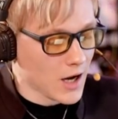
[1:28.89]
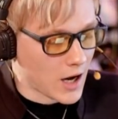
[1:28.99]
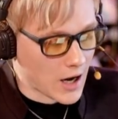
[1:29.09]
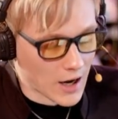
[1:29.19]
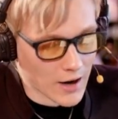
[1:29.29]

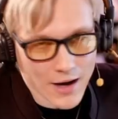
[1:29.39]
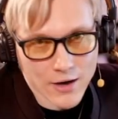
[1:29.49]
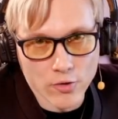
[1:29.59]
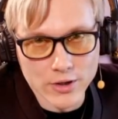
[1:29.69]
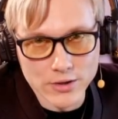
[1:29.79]

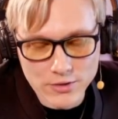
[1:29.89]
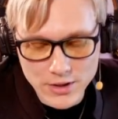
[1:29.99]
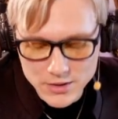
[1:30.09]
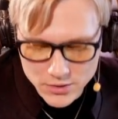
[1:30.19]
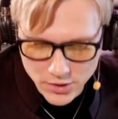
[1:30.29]
according to
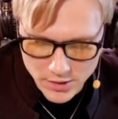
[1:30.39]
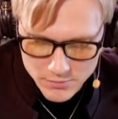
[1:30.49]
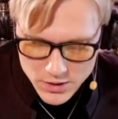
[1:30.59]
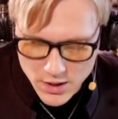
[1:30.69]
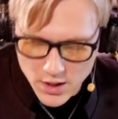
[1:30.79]
his
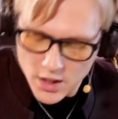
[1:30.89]
terms,